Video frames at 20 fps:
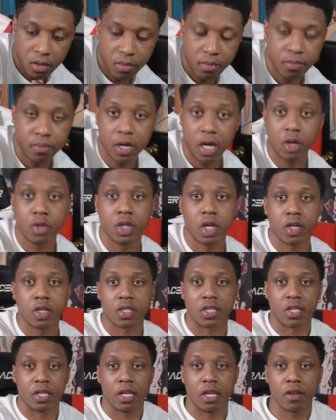Bro, there's
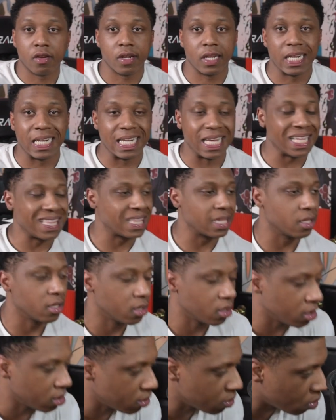literally nothing.
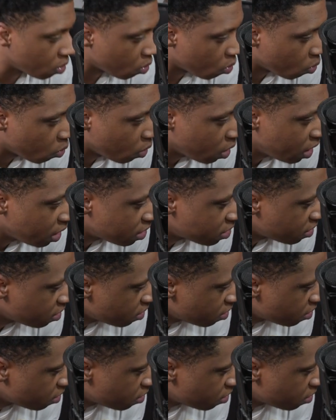What?